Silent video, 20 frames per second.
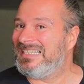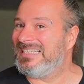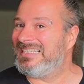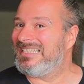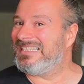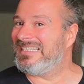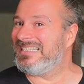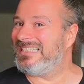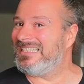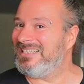
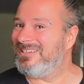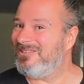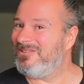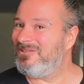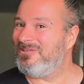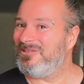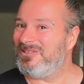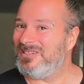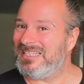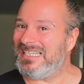
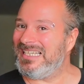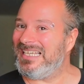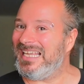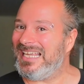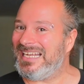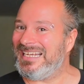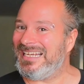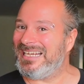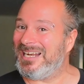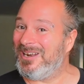slowly
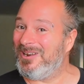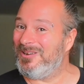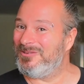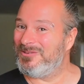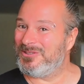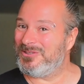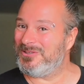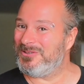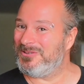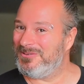getting
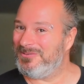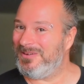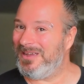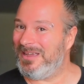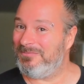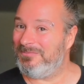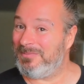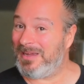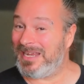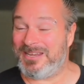closer to
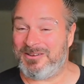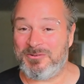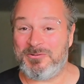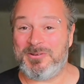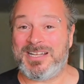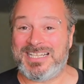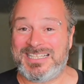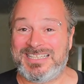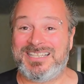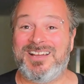have my
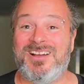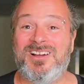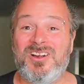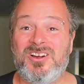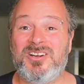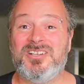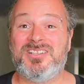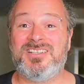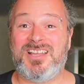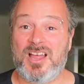credit
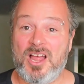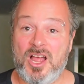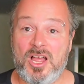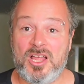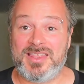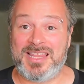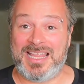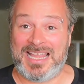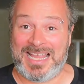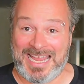card
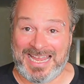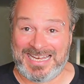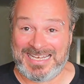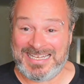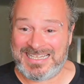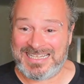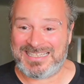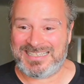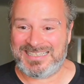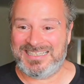on
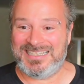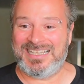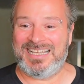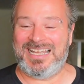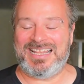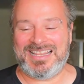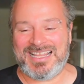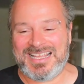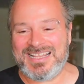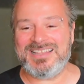hand.
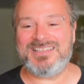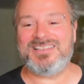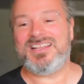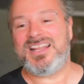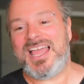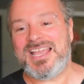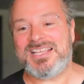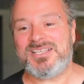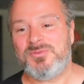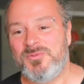And then the
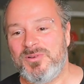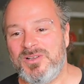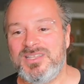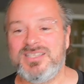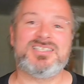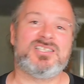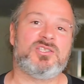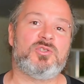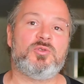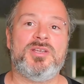last one
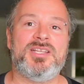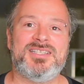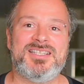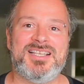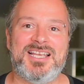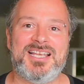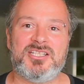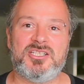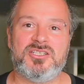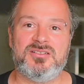is
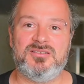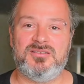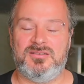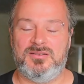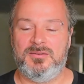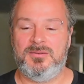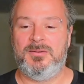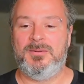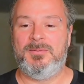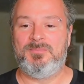transactional.
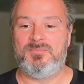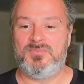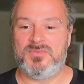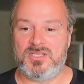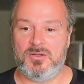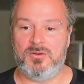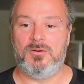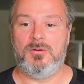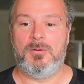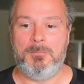
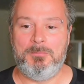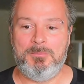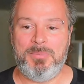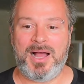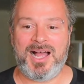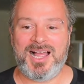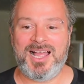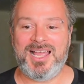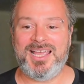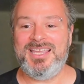So
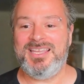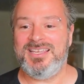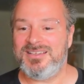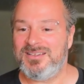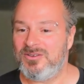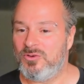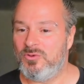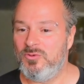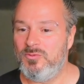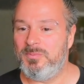buy,
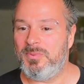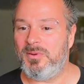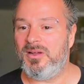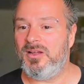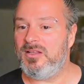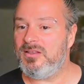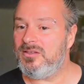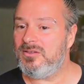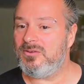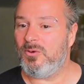
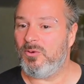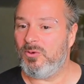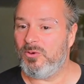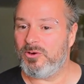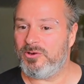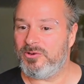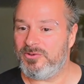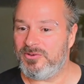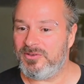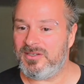coupon,
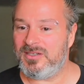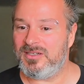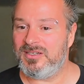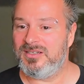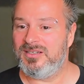order,